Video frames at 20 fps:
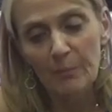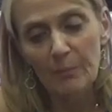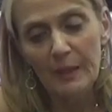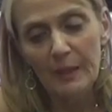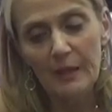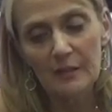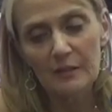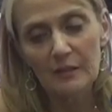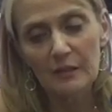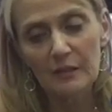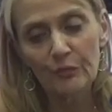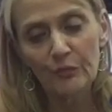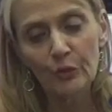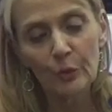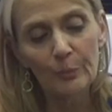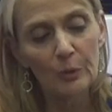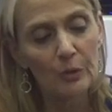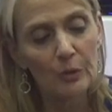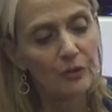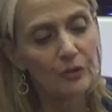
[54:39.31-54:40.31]
because this
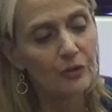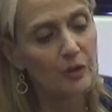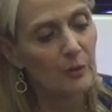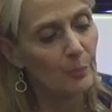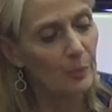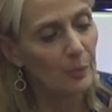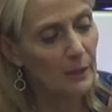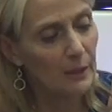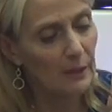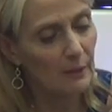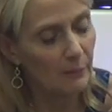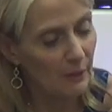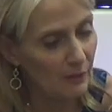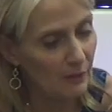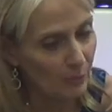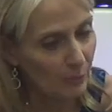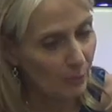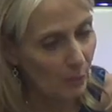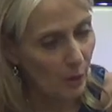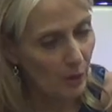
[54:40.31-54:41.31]
full moon is going to bring in
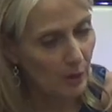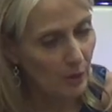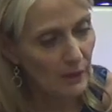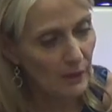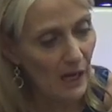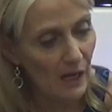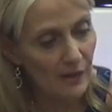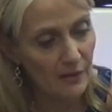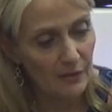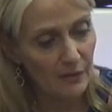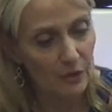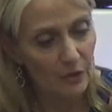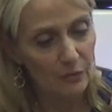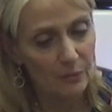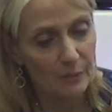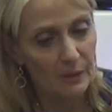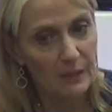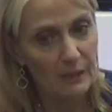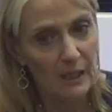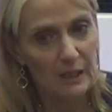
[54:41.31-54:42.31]
even more clarity than
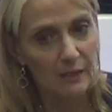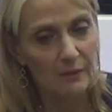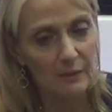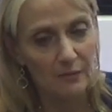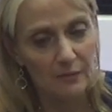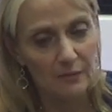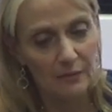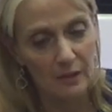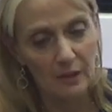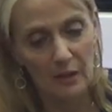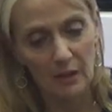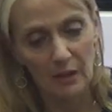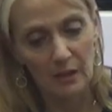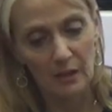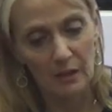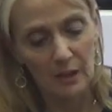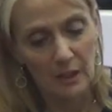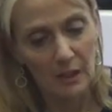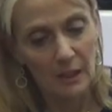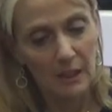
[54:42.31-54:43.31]
you've been getting this
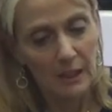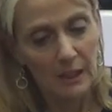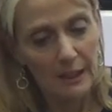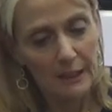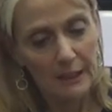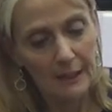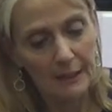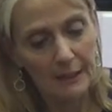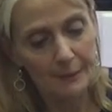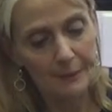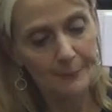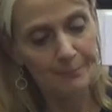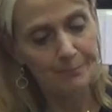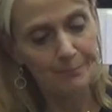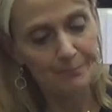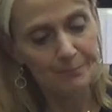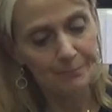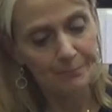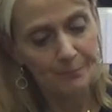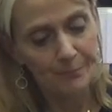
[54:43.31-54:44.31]
year um,